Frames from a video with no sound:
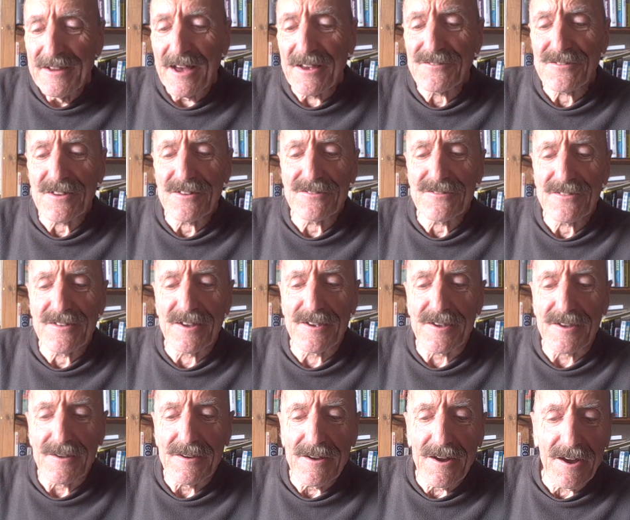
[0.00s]
As I
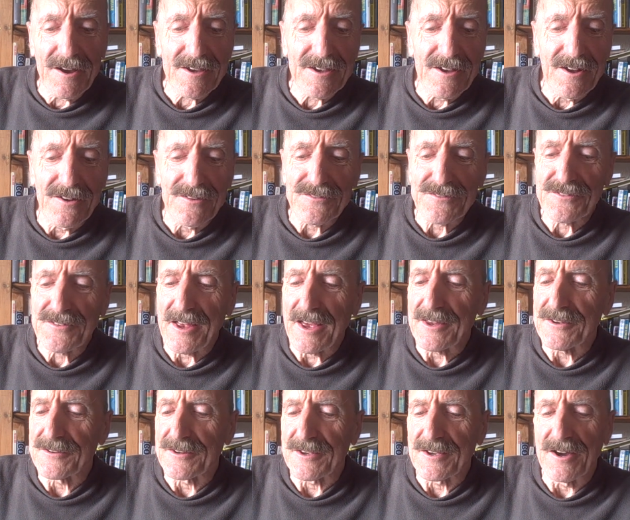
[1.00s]
say, I can't
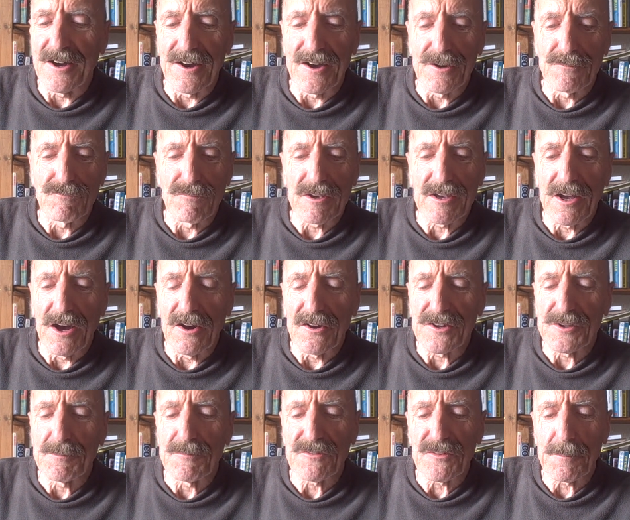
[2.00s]
stand the guy and regard
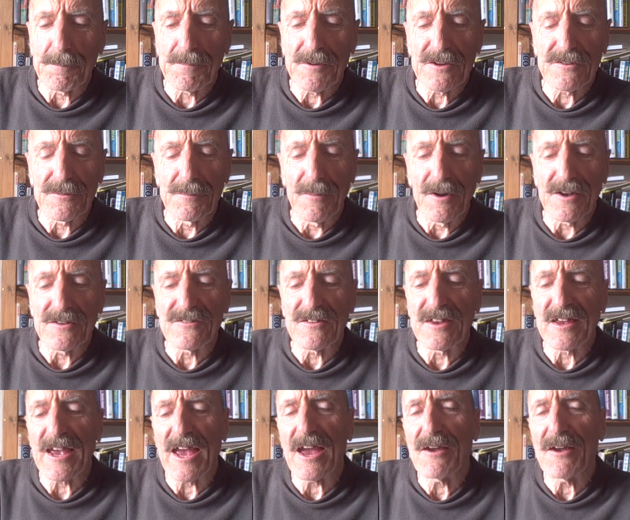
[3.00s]
him as epitomising